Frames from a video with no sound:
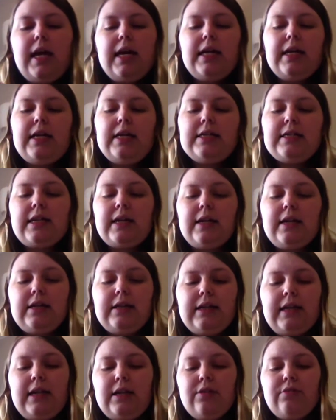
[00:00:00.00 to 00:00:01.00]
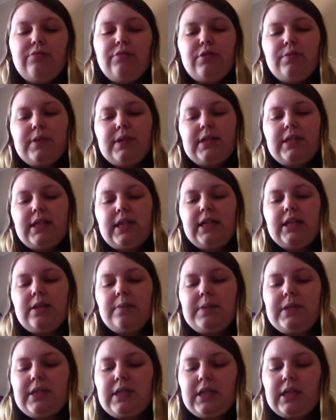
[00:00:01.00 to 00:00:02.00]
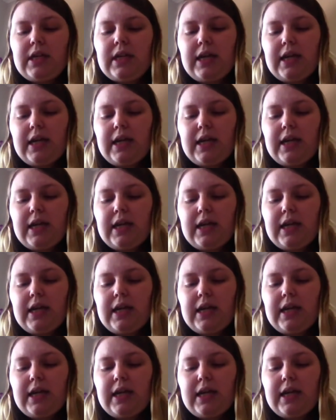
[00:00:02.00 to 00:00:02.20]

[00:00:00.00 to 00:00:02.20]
It is a Helena Rubenstien lipstick.